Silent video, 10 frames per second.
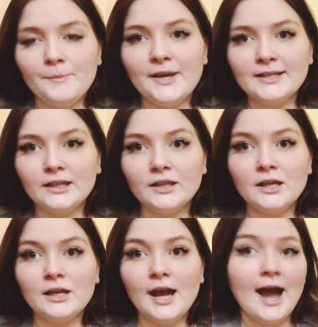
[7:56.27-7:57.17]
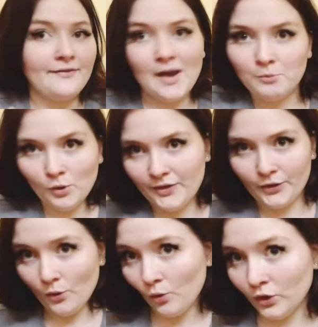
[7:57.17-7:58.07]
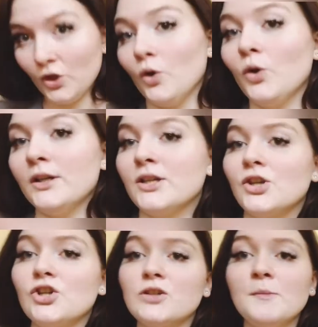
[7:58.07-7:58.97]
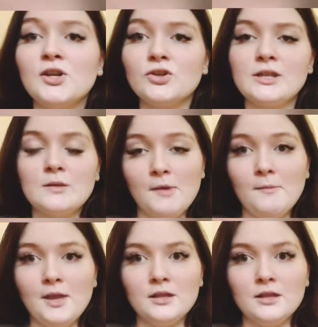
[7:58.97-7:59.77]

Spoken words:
basically at that point their only goal is to just make sure that the baby